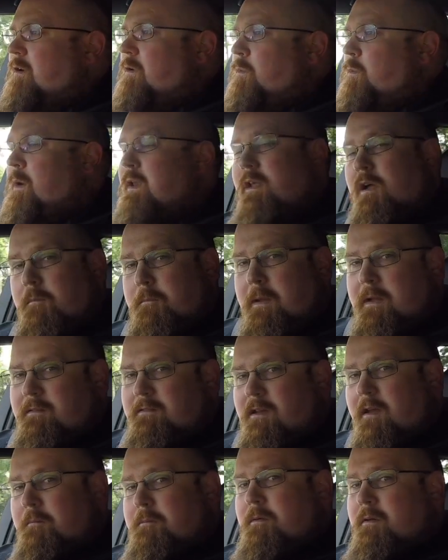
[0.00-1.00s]
when I picked
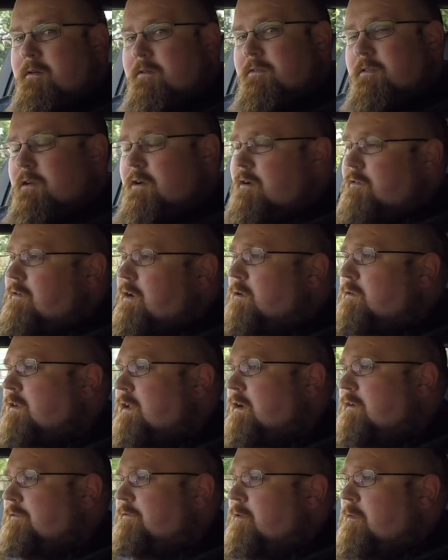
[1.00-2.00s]
up the
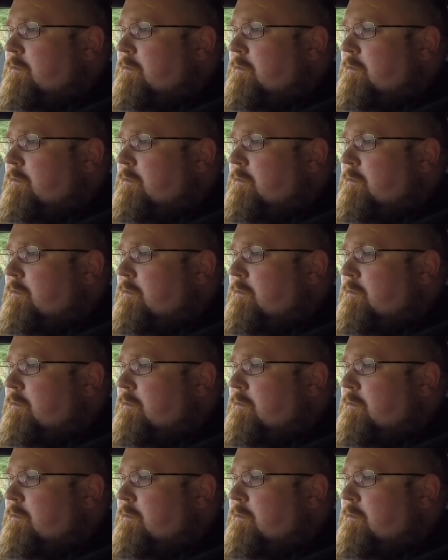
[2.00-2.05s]
Corolla from